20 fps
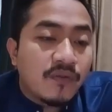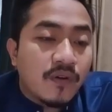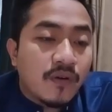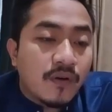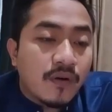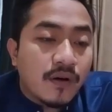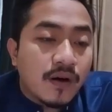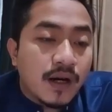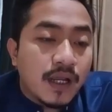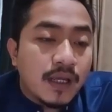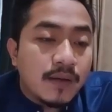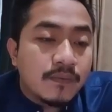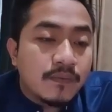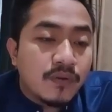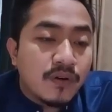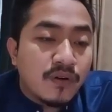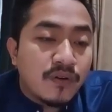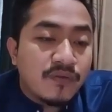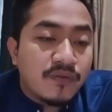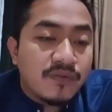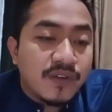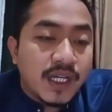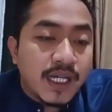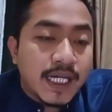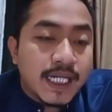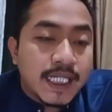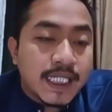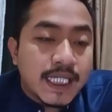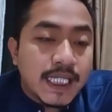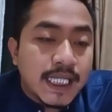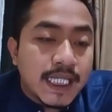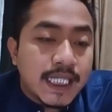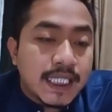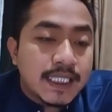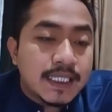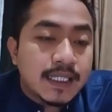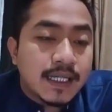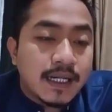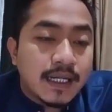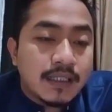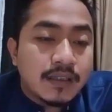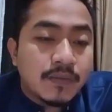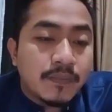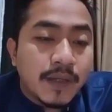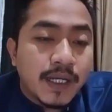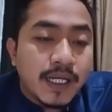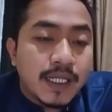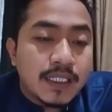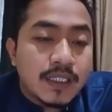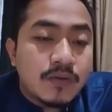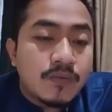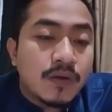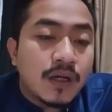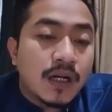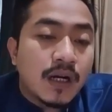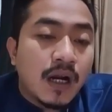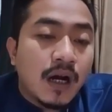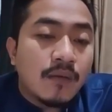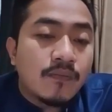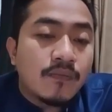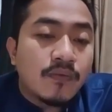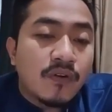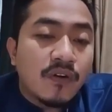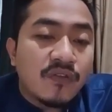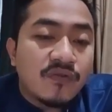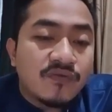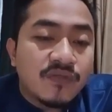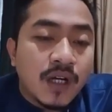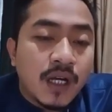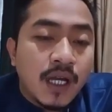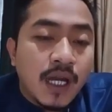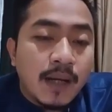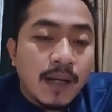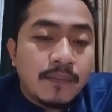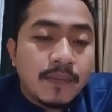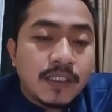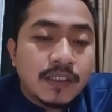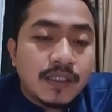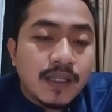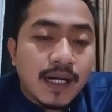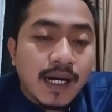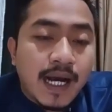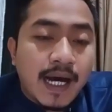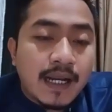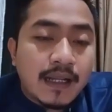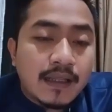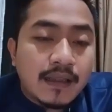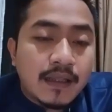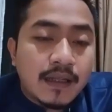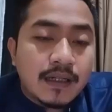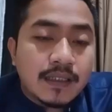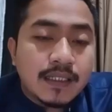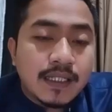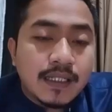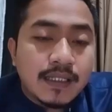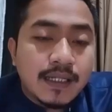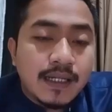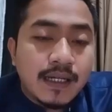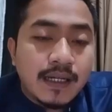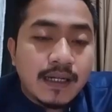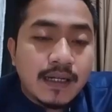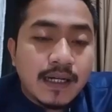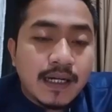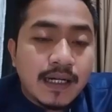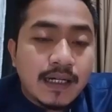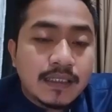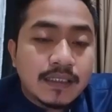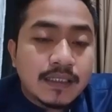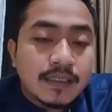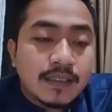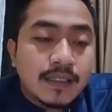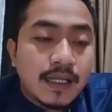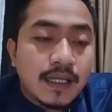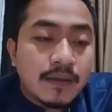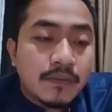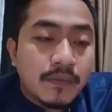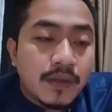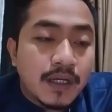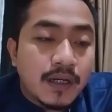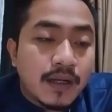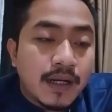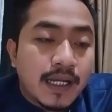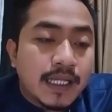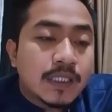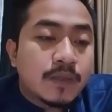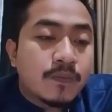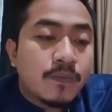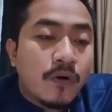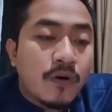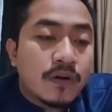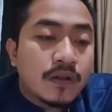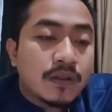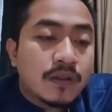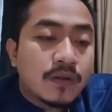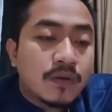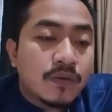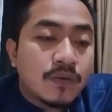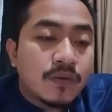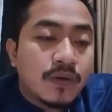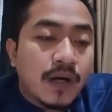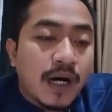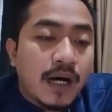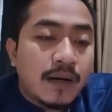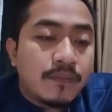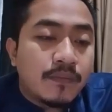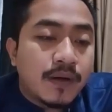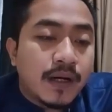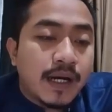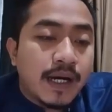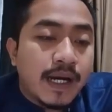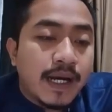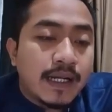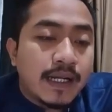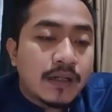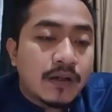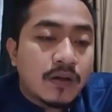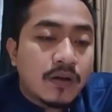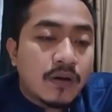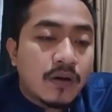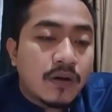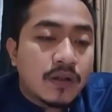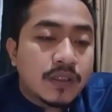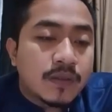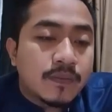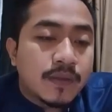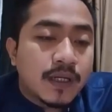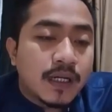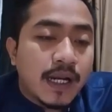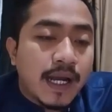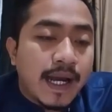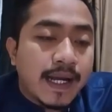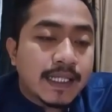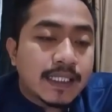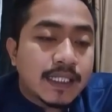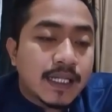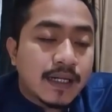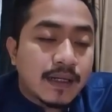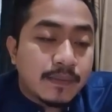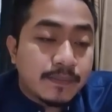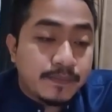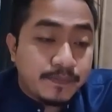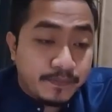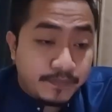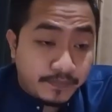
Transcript: for improving its risk management approach, Mr. Carter said in a statement response to APRA encroachment action.